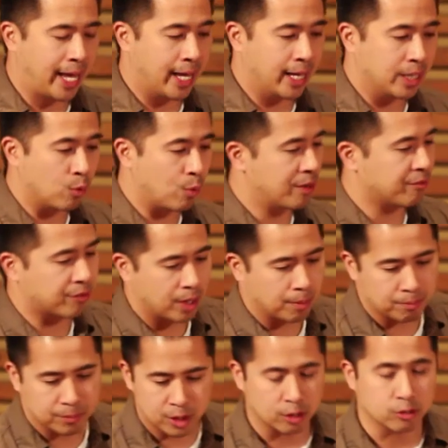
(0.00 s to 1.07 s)
and it went
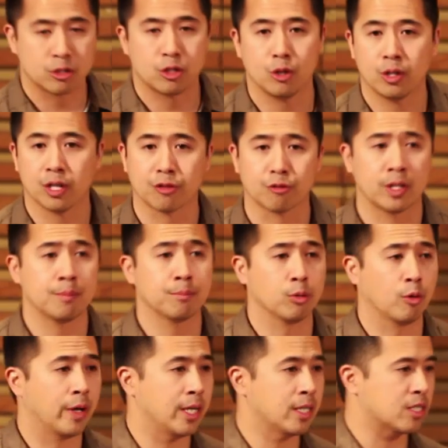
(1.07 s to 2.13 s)
from you know, two to three
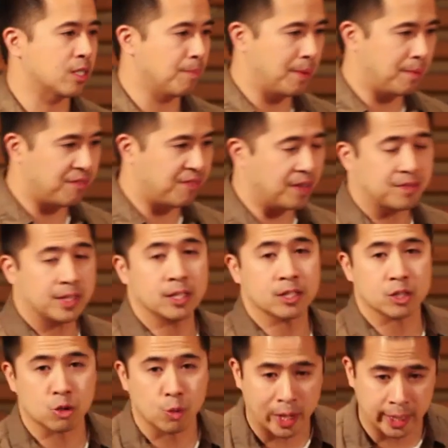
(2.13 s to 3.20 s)
employees to maybe 15
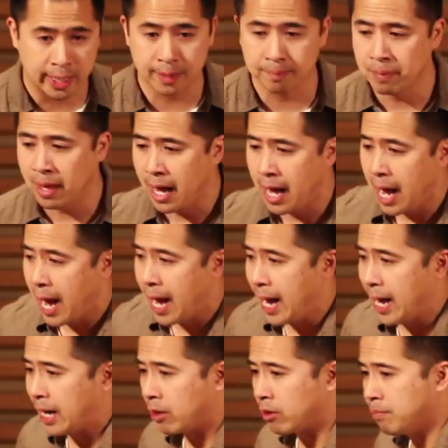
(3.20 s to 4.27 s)
to 20.
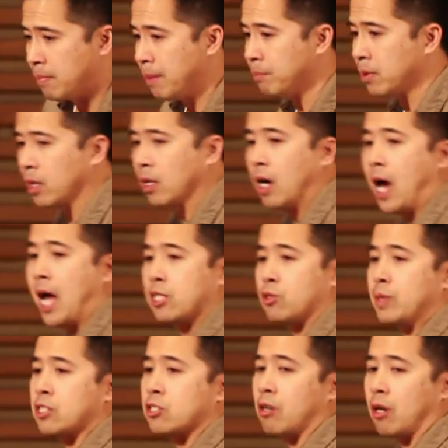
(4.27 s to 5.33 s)
And I remember
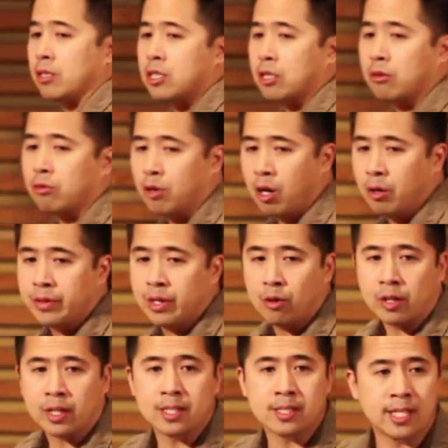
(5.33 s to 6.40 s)
as we started to grow the
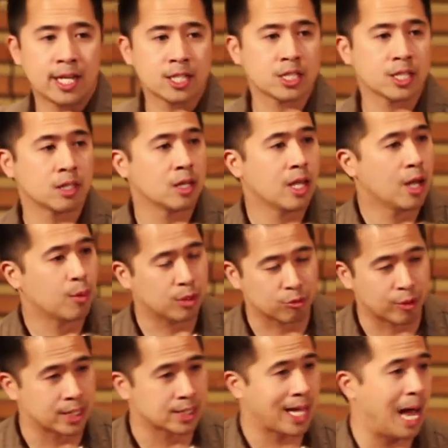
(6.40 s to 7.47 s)
organization, we
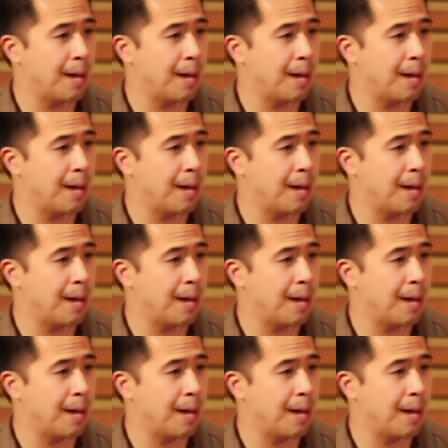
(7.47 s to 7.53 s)
raised